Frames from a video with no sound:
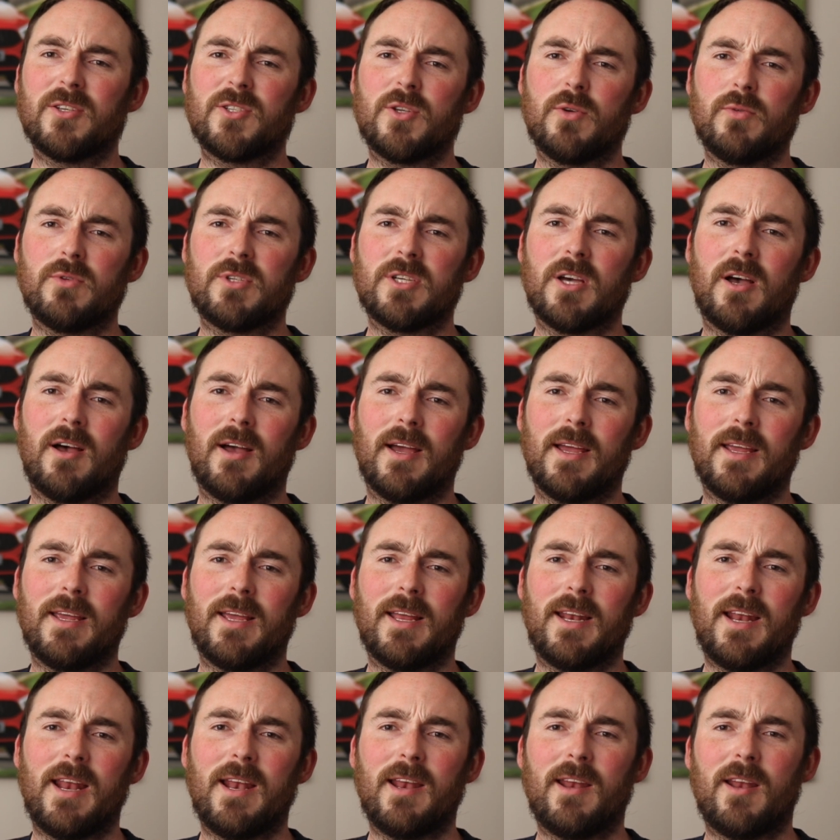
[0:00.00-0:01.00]
too tight
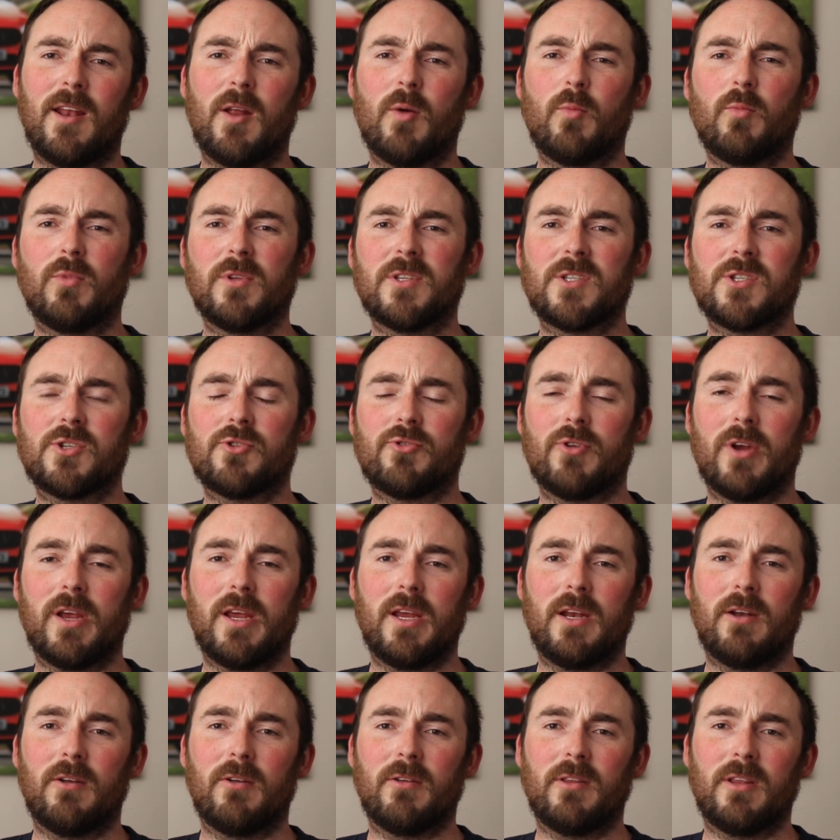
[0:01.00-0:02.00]
and ending up with
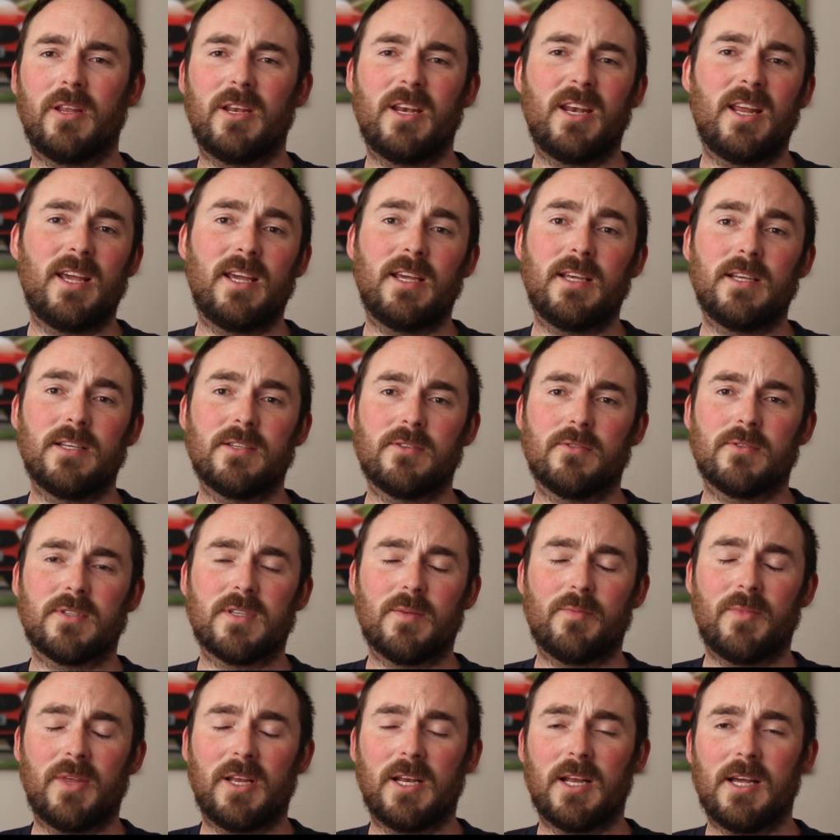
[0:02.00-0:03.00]
strain on the knees or
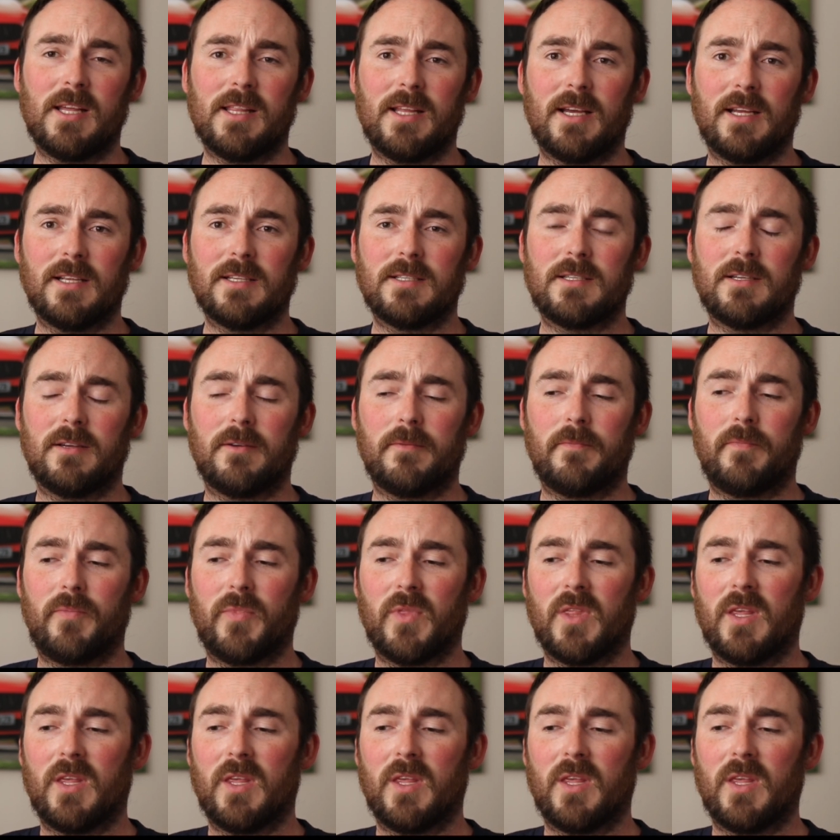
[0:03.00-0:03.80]
something like that. So